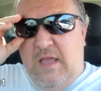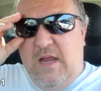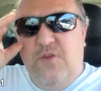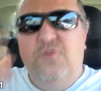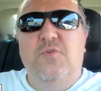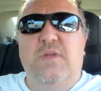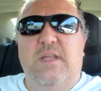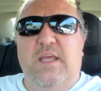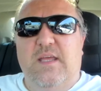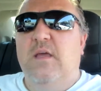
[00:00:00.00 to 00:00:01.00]
How are you doing
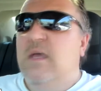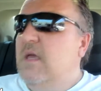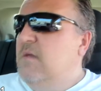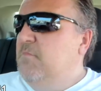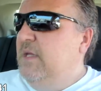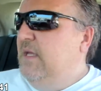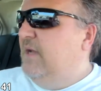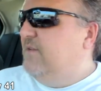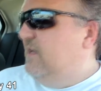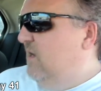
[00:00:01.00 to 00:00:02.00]
today? Me, I
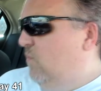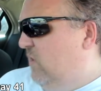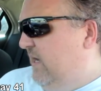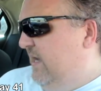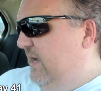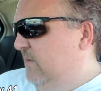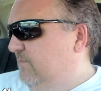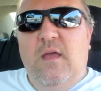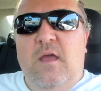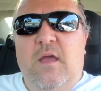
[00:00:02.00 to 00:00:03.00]
just got done working out.
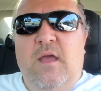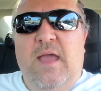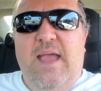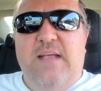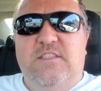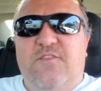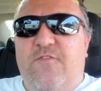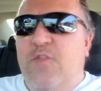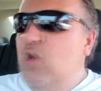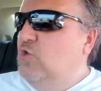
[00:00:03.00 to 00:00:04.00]
As
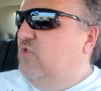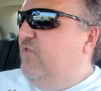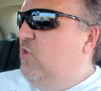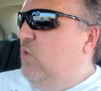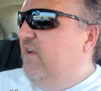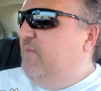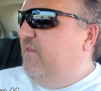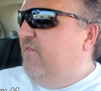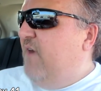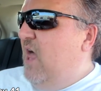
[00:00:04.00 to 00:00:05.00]
those of you who have been
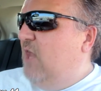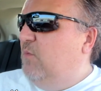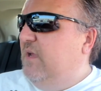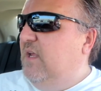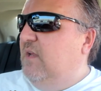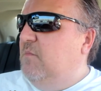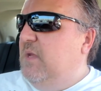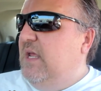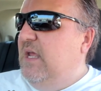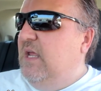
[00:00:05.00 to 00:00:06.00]
following
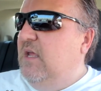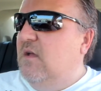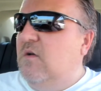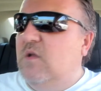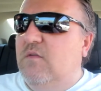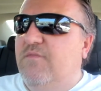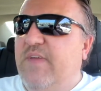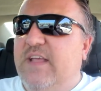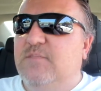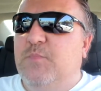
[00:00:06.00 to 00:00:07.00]
me on
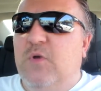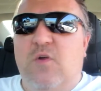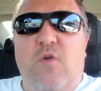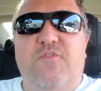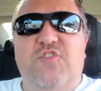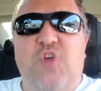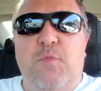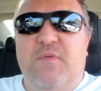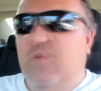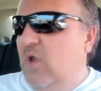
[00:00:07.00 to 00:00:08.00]
Facebook or have just known
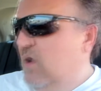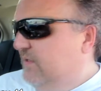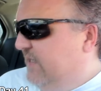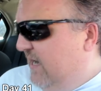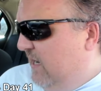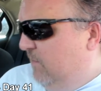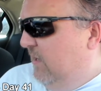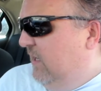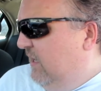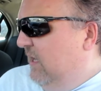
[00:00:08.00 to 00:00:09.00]
me for a long time,
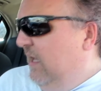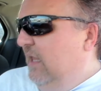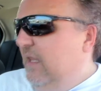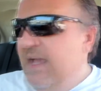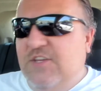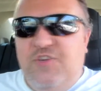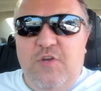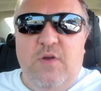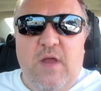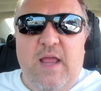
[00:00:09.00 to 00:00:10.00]
last
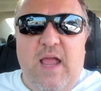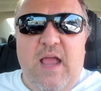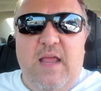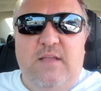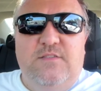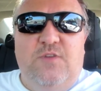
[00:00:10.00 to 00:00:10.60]
year I, I